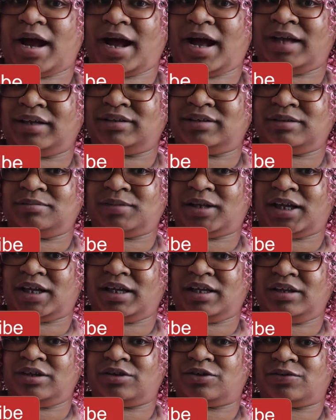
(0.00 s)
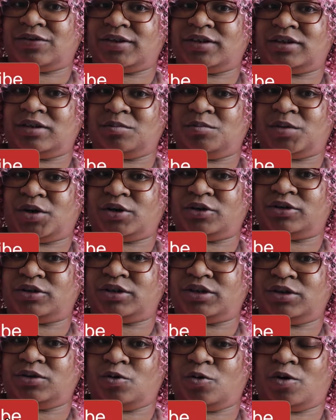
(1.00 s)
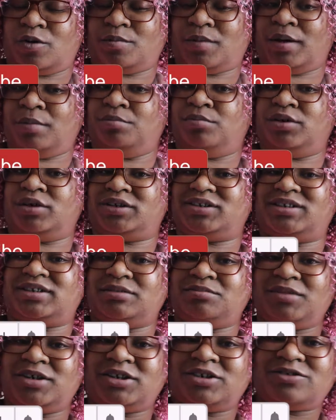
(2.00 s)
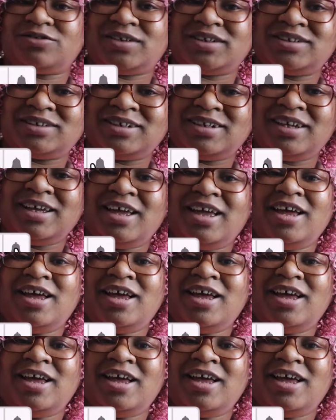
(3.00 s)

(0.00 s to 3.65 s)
I seem like an interesting person or my books seem interesting,